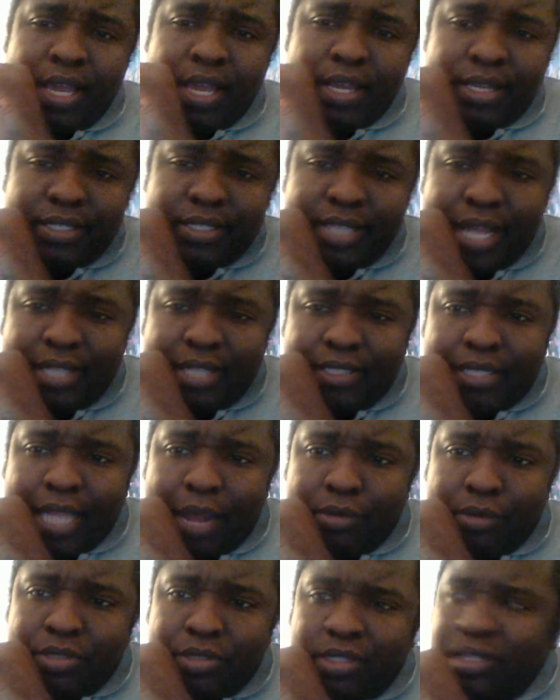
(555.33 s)
Because
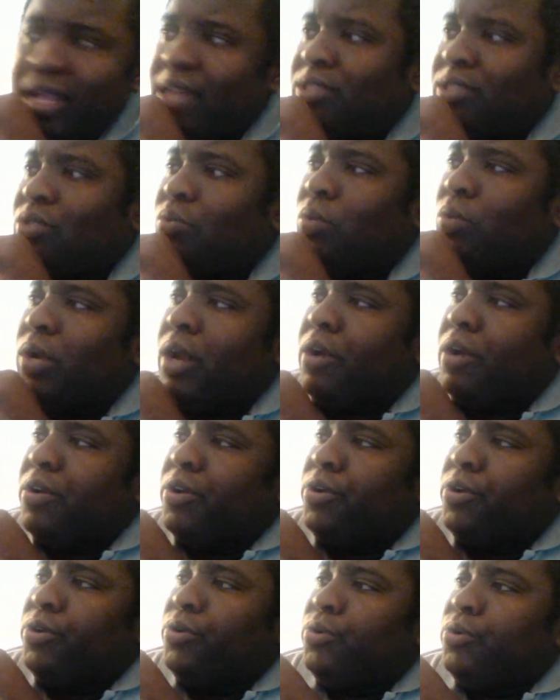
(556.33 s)
that's what our
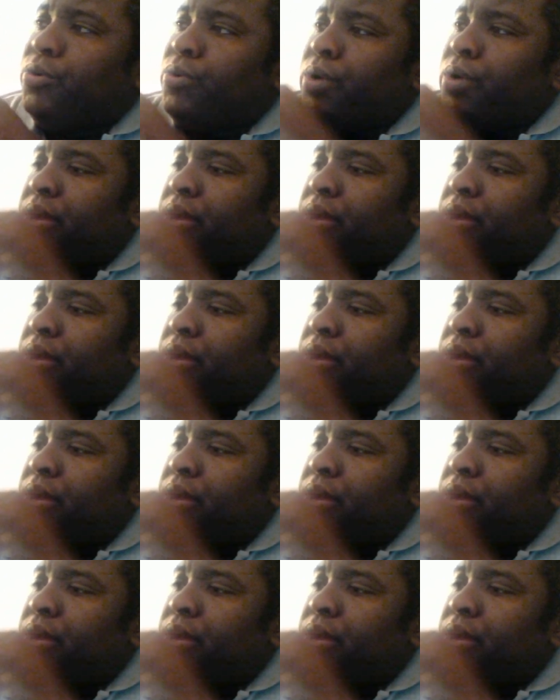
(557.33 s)
new